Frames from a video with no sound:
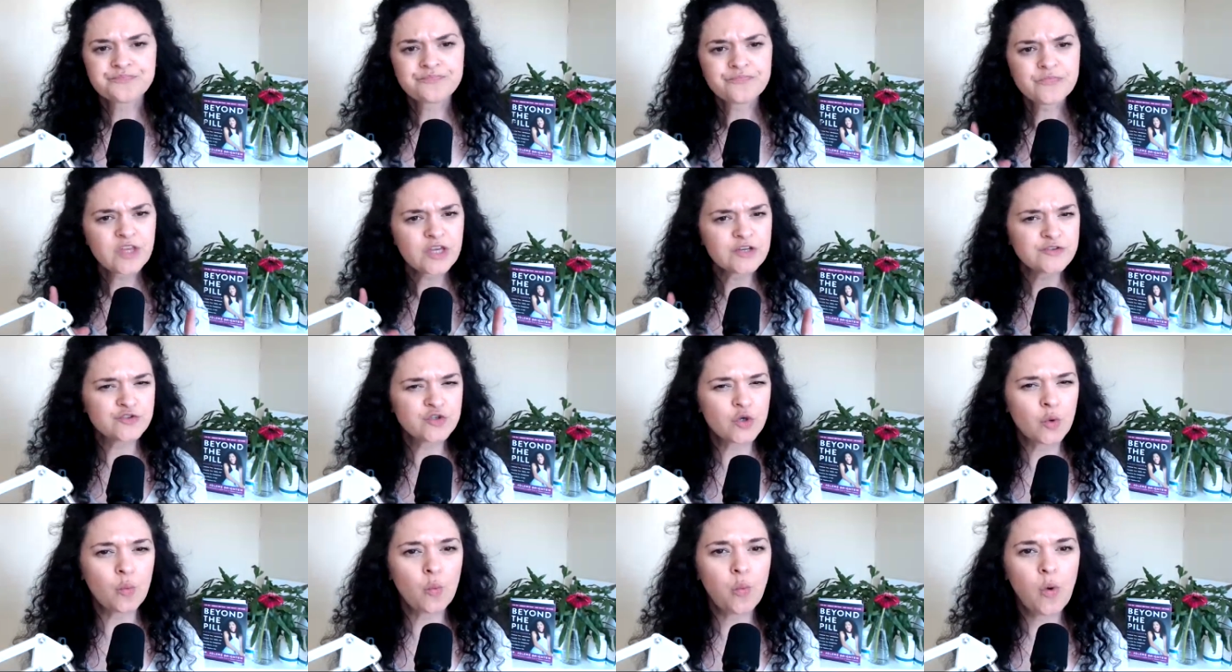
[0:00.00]
So
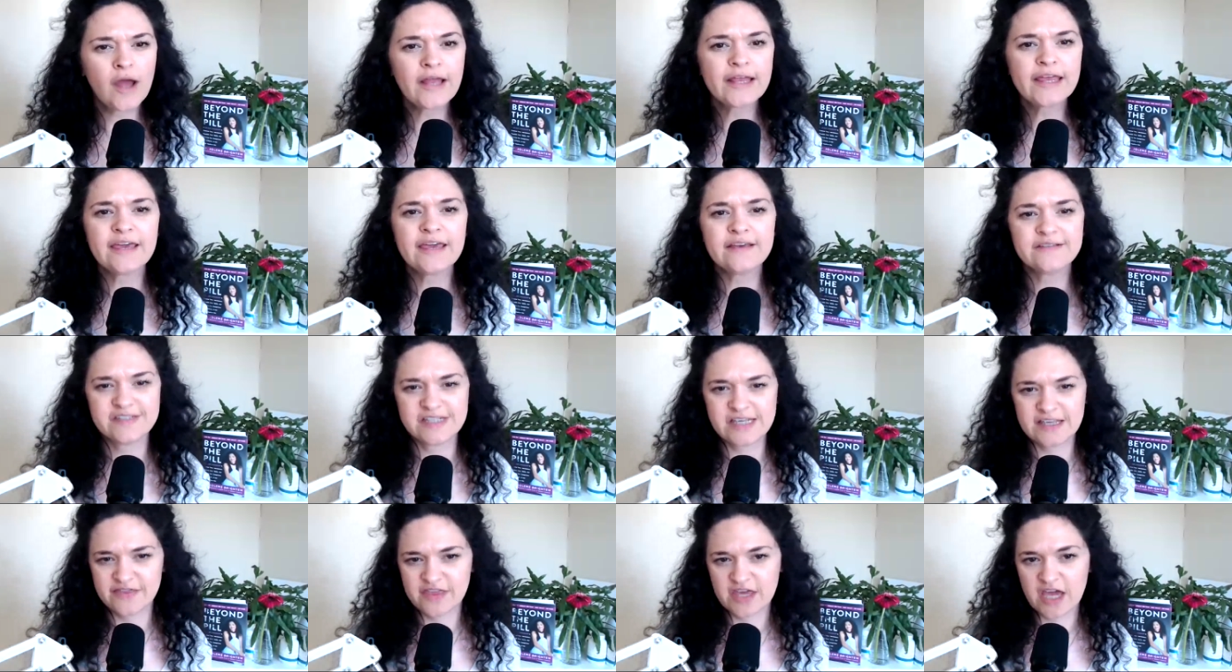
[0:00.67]
what gives
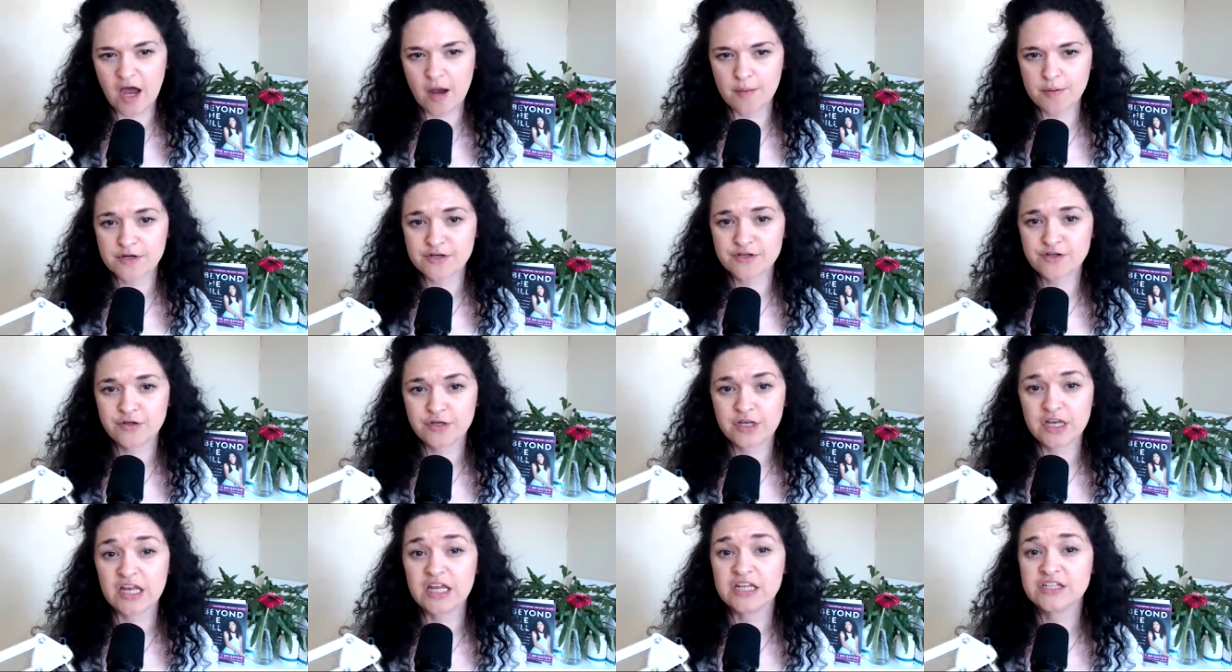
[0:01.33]
it the
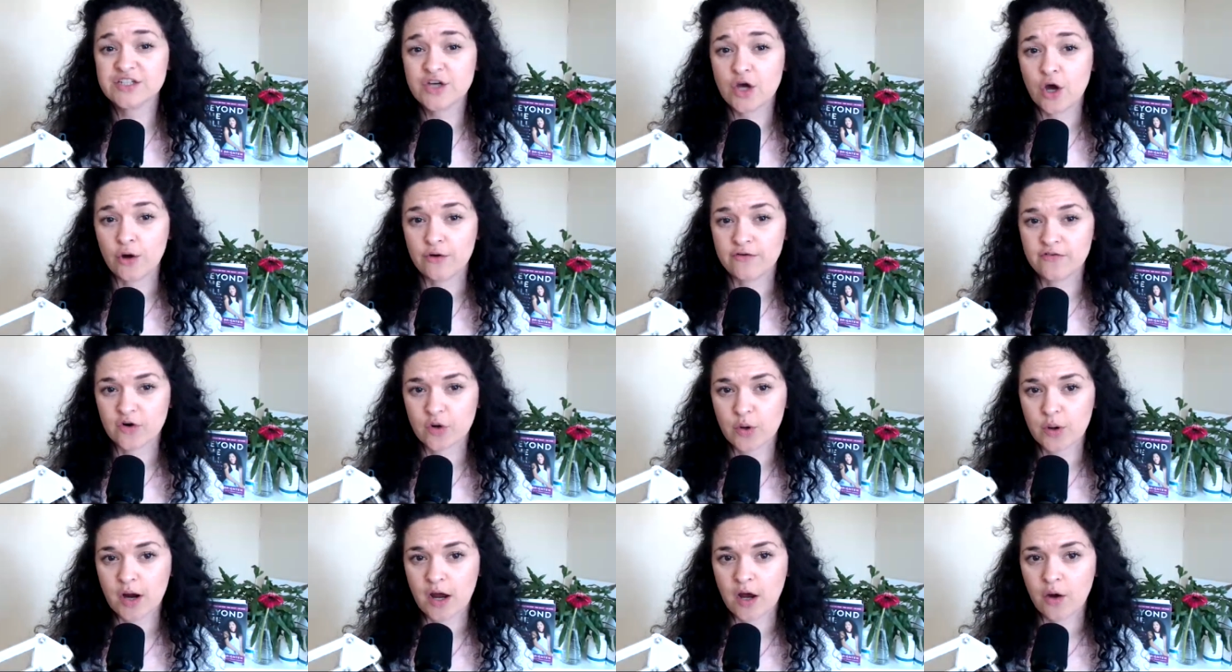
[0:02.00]
opportunity to
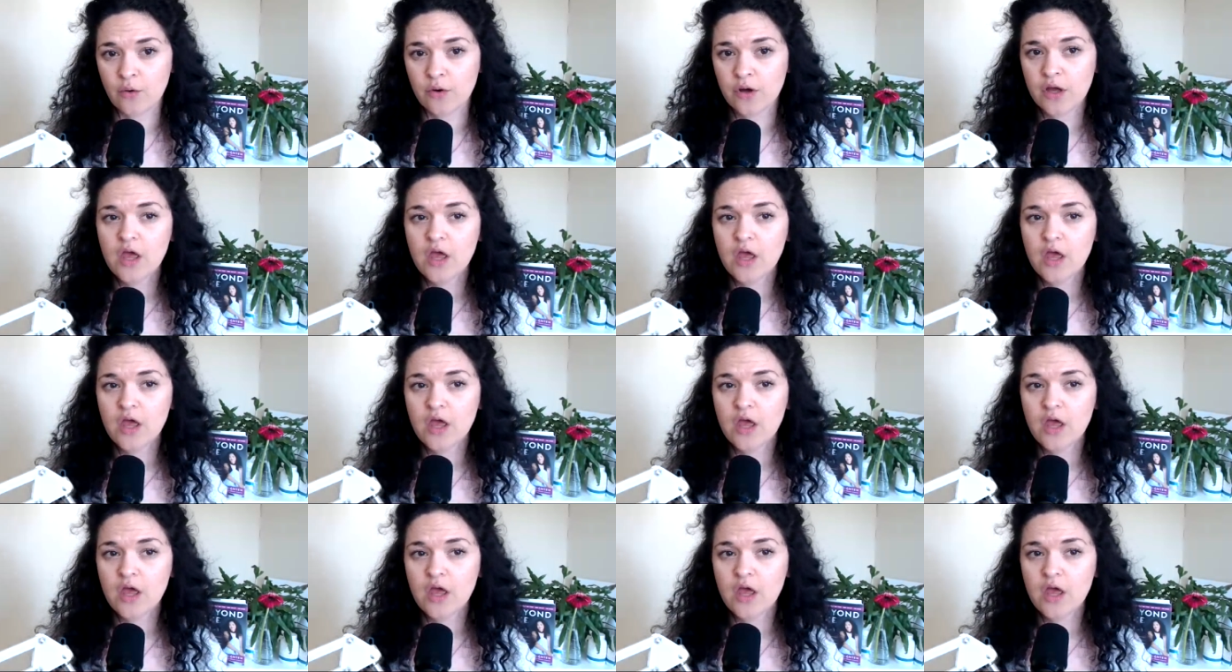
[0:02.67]
overgrow?